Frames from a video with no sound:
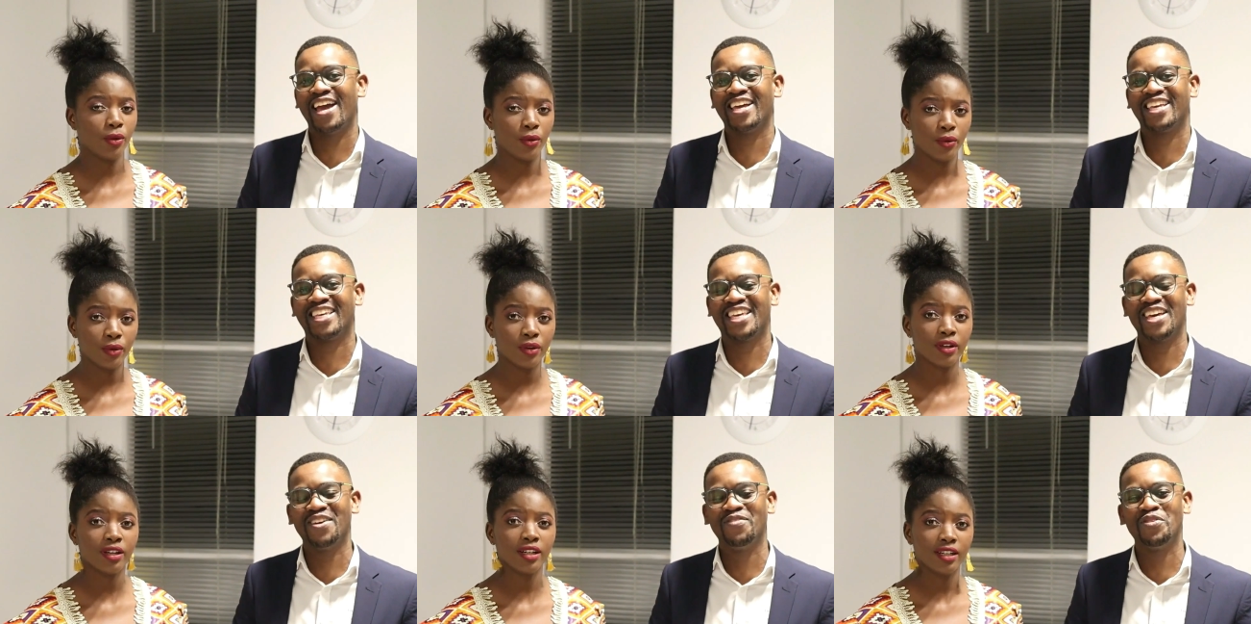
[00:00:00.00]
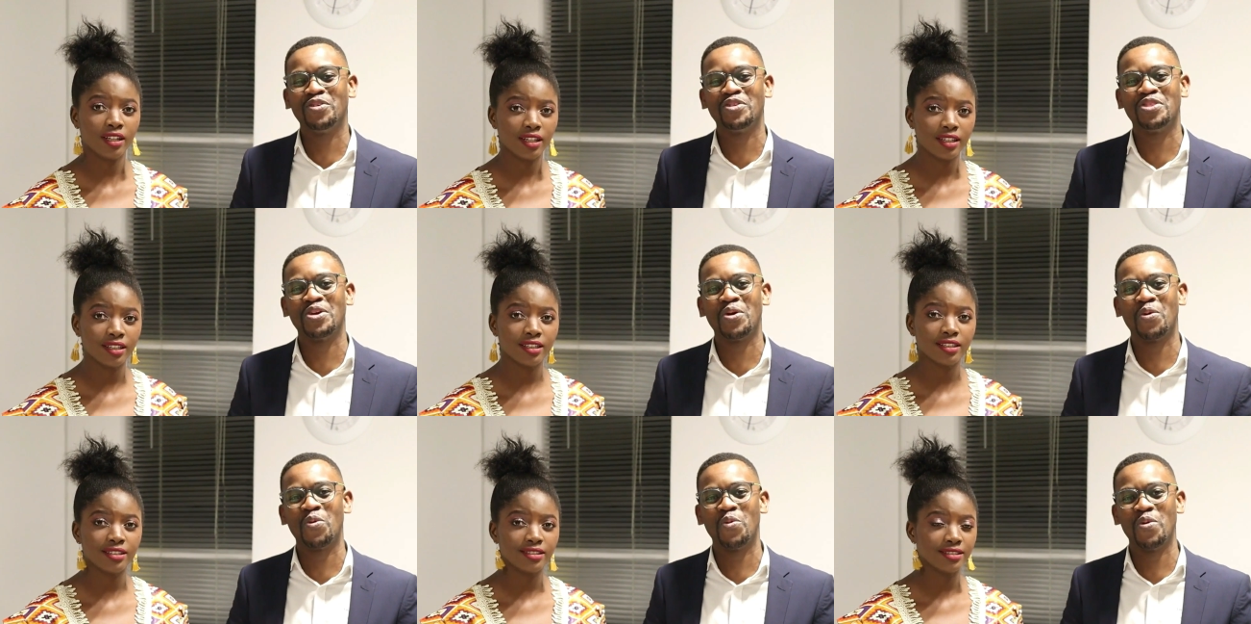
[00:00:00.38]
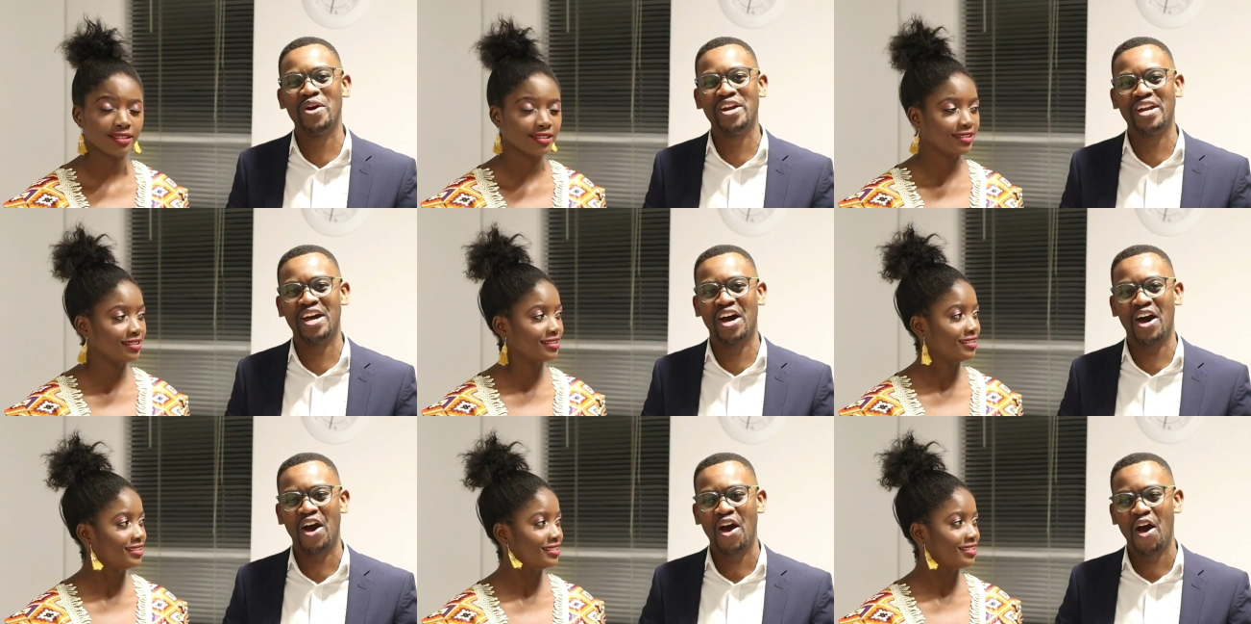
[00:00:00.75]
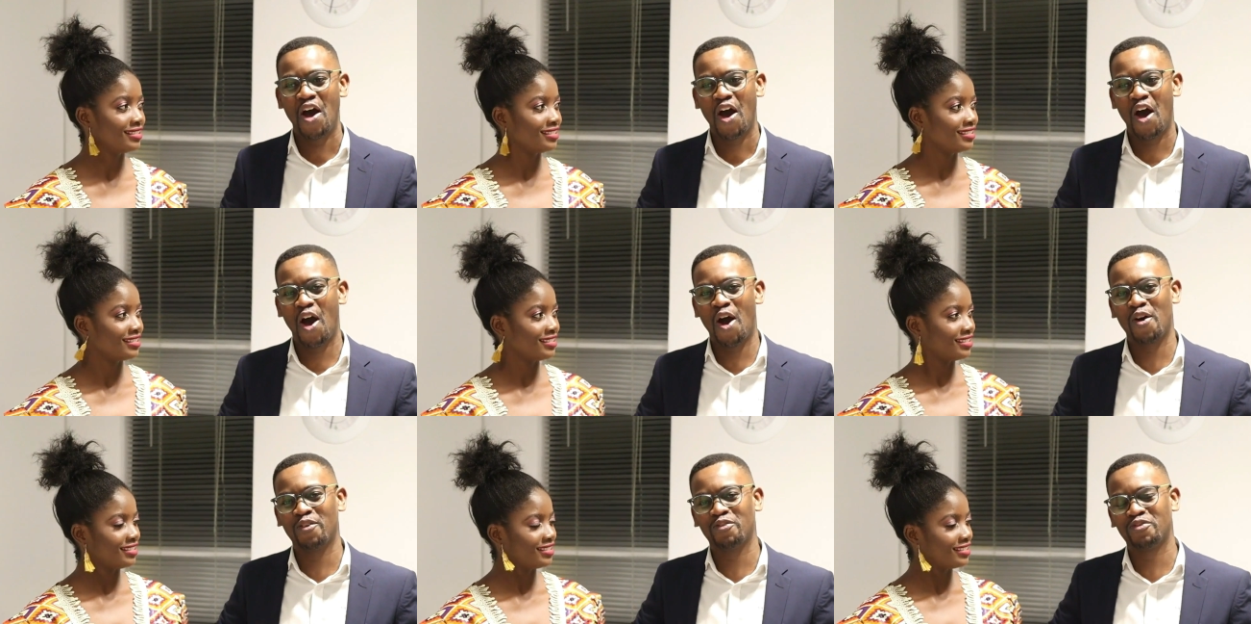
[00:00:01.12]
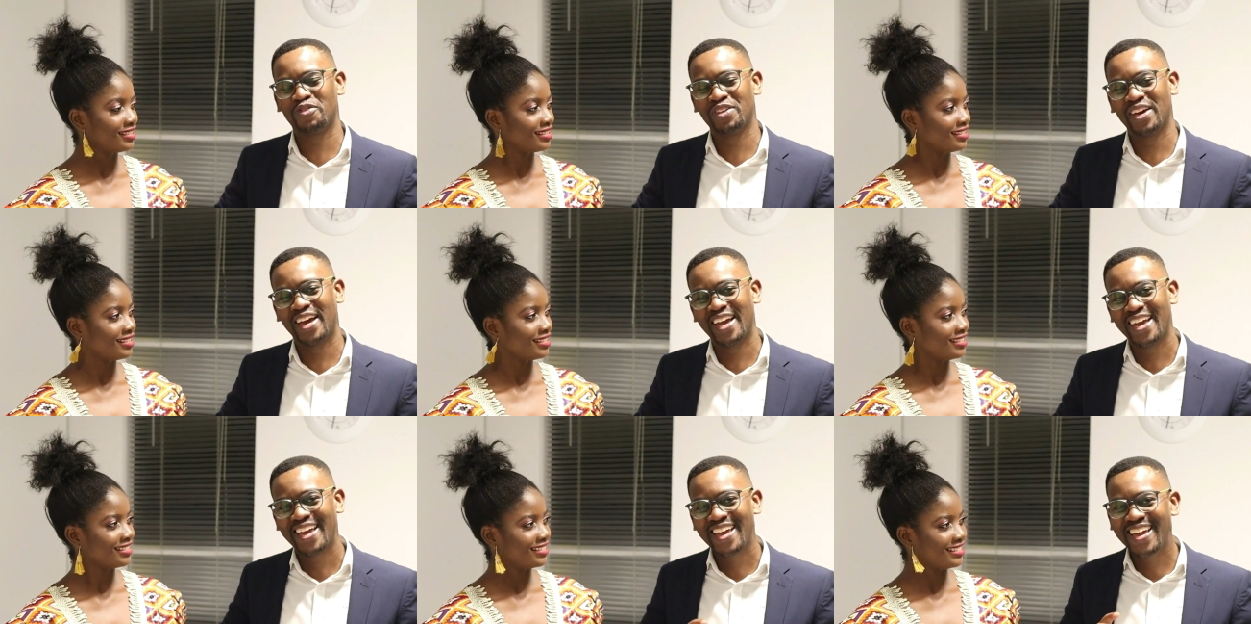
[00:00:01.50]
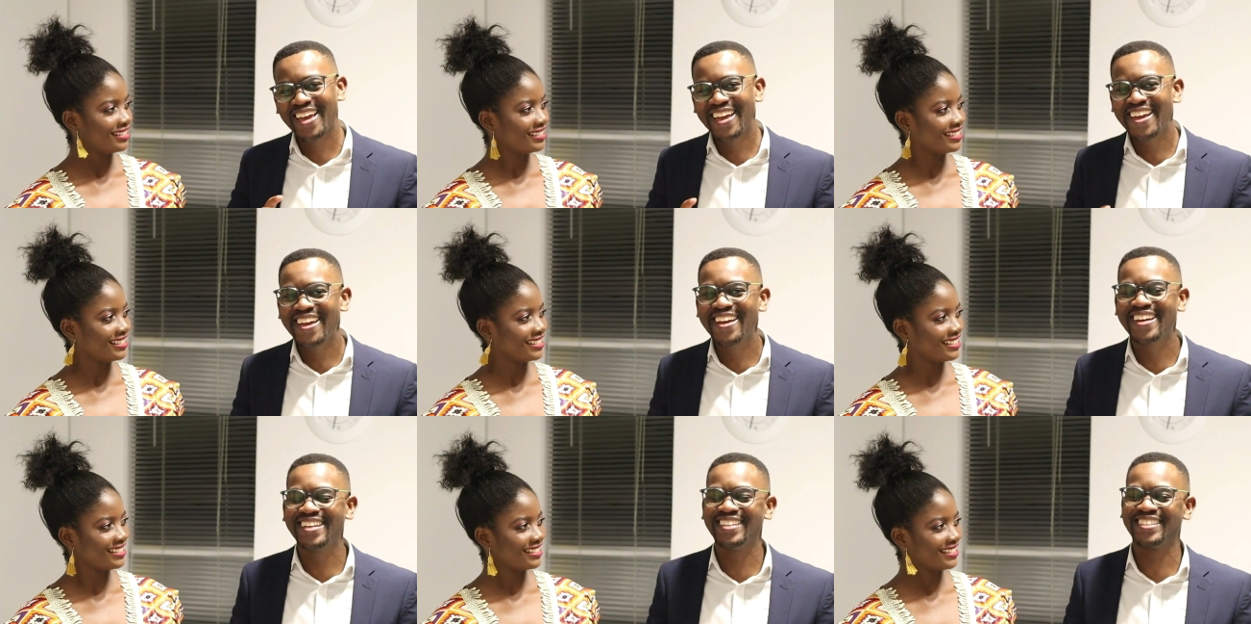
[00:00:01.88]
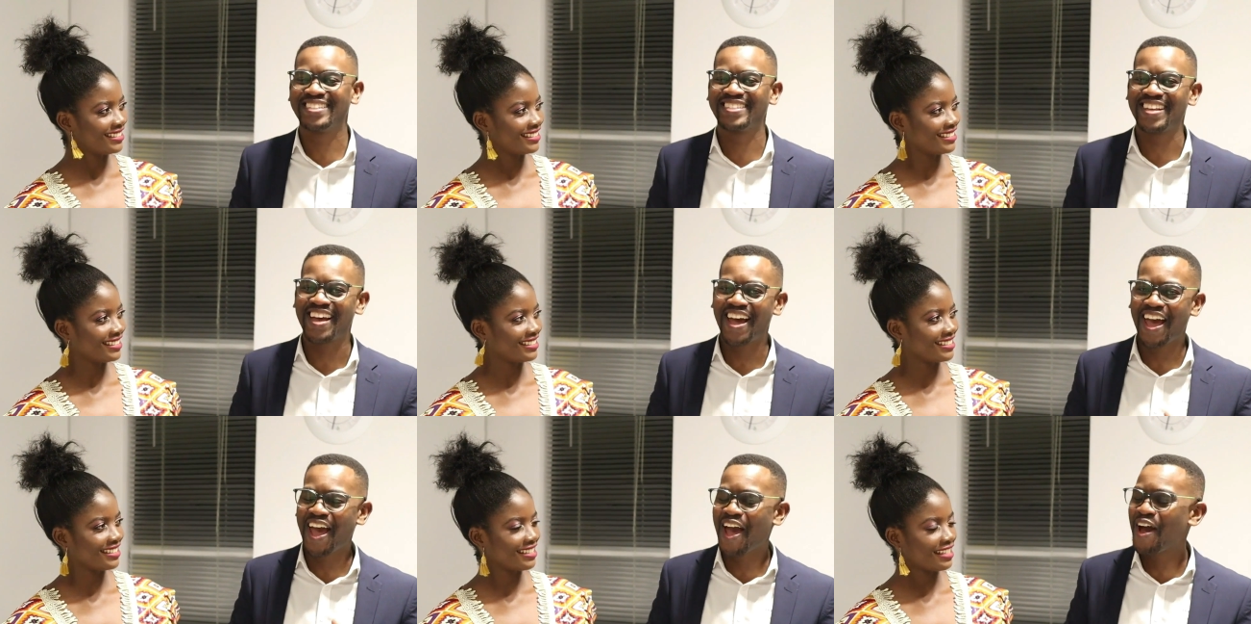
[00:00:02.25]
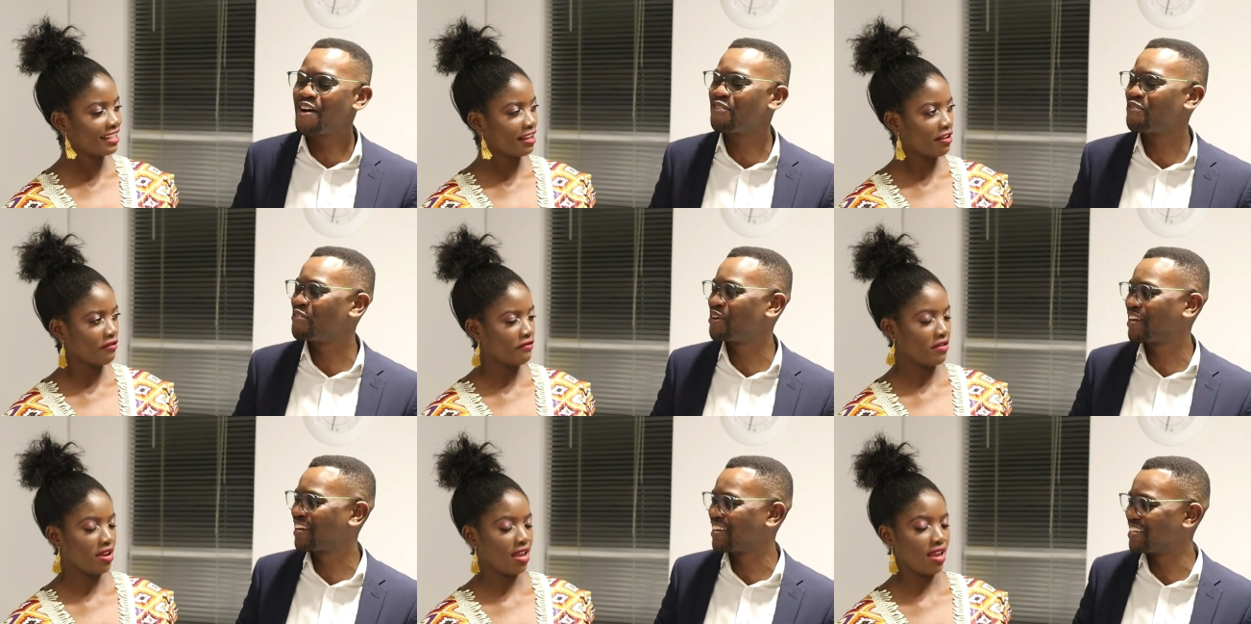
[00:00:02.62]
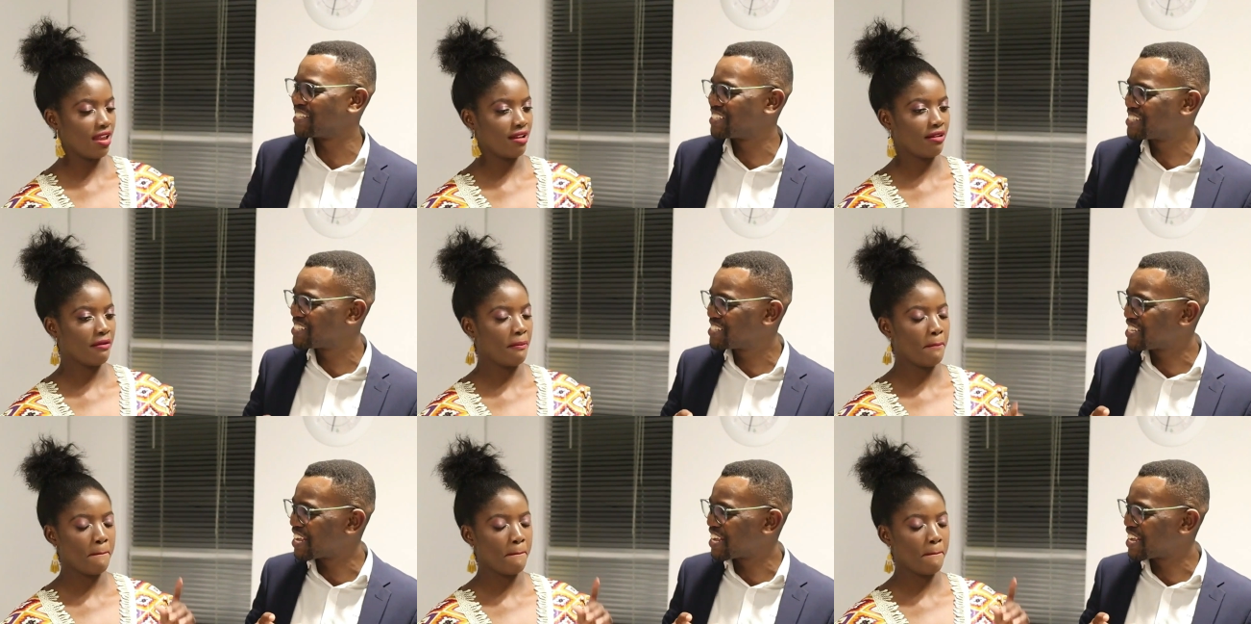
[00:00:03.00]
Speaker 1: I give you the winner of the East Africa